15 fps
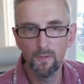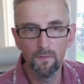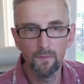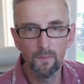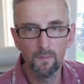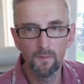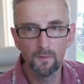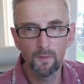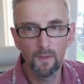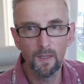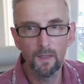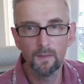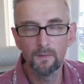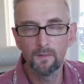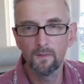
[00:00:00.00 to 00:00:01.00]
from
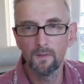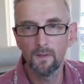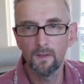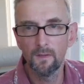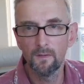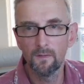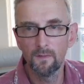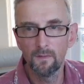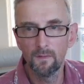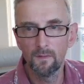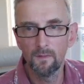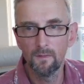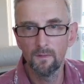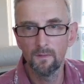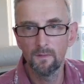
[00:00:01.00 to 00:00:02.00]
scratch. So let's
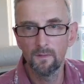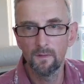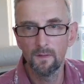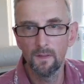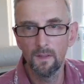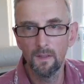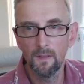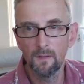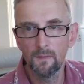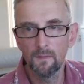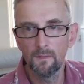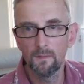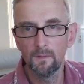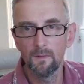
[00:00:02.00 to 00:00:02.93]
disconnect.